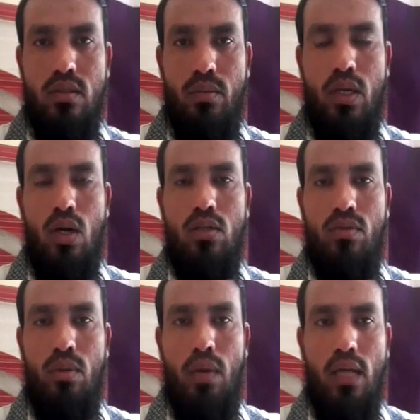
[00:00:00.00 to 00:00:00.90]
Because of
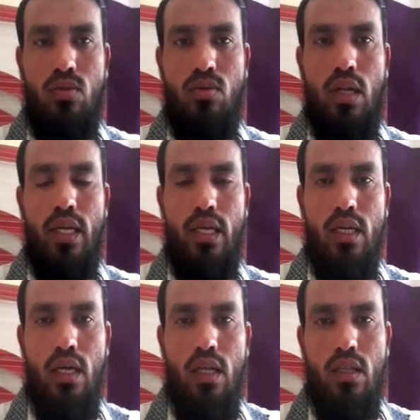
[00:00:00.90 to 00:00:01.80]
the mass only,
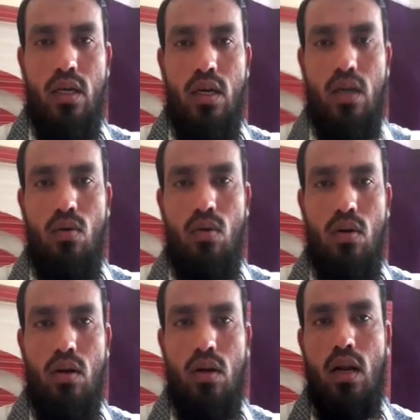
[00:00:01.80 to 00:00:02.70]
the
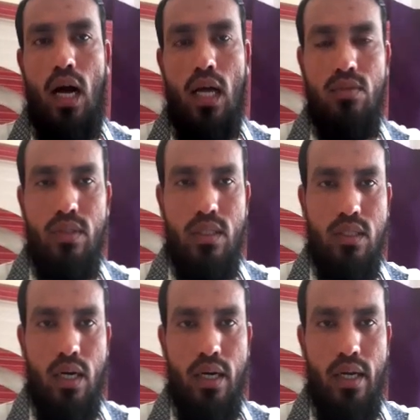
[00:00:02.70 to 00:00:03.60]
glass which is
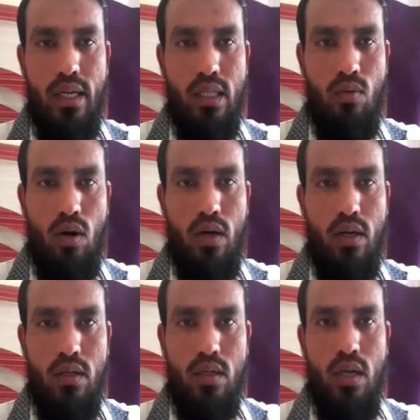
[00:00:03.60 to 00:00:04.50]
containing the
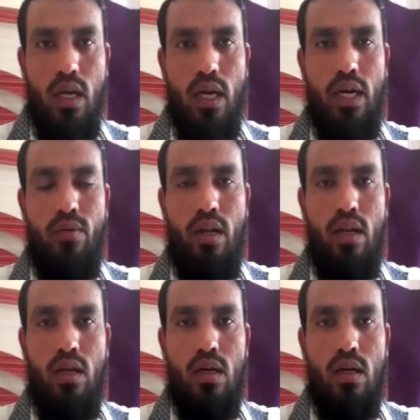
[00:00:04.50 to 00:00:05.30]
water, it will